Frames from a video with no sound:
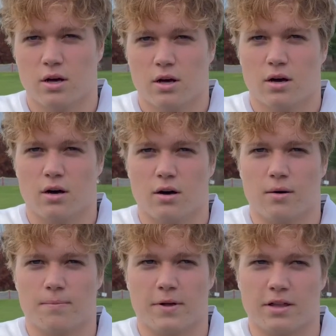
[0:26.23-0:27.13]

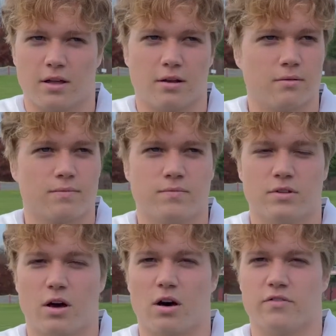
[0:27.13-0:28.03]
Um, and then
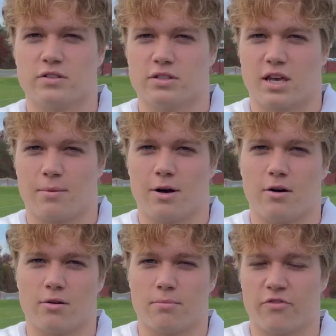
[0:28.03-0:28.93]
the offense came
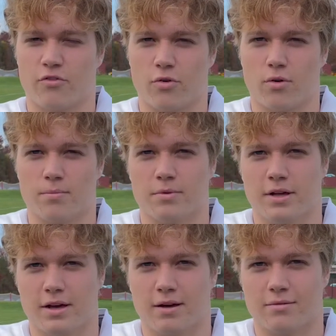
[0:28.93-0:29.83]
out and performed
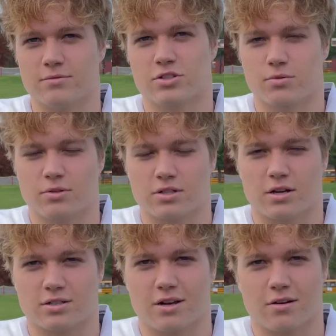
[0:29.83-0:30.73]
and scored a
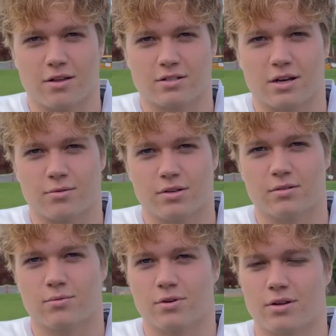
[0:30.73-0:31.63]
touchdown, and that's how we
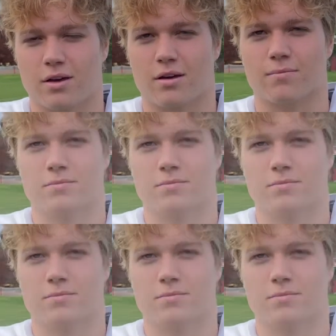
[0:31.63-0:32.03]
won the game.